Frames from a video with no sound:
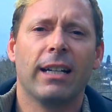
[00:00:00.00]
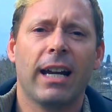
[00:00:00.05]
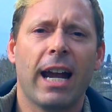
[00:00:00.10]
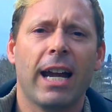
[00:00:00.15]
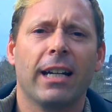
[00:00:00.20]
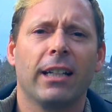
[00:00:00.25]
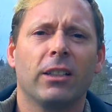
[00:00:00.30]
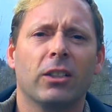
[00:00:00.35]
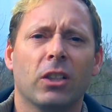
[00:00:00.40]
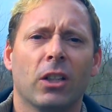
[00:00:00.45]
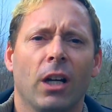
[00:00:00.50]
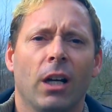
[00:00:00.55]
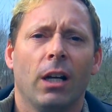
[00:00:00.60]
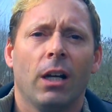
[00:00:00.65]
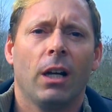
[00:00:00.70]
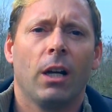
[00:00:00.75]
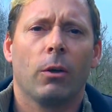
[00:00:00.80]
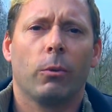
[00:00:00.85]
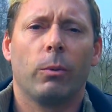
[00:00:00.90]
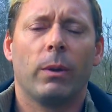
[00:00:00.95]
and age,
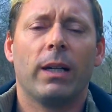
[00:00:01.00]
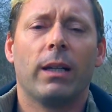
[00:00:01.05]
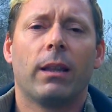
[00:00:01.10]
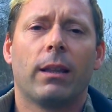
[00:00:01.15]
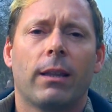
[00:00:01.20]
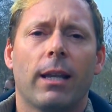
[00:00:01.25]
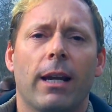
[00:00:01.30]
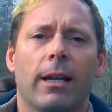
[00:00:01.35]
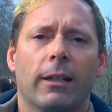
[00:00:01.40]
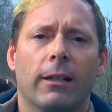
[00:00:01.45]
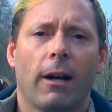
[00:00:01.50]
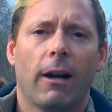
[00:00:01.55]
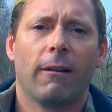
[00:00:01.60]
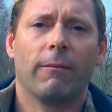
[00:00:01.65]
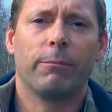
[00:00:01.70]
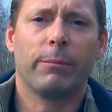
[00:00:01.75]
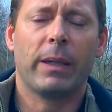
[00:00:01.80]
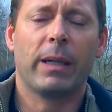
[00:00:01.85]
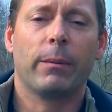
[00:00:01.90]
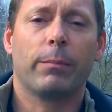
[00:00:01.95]
we think
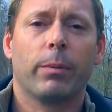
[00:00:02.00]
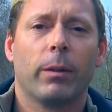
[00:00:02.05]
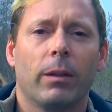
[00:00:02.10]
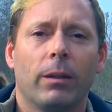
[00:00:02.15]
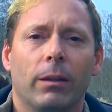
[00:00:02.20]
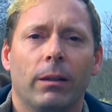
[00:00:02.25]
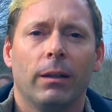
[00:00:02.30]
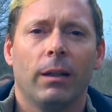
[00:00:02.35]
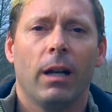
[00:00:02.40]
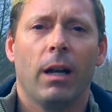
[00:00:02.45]
of people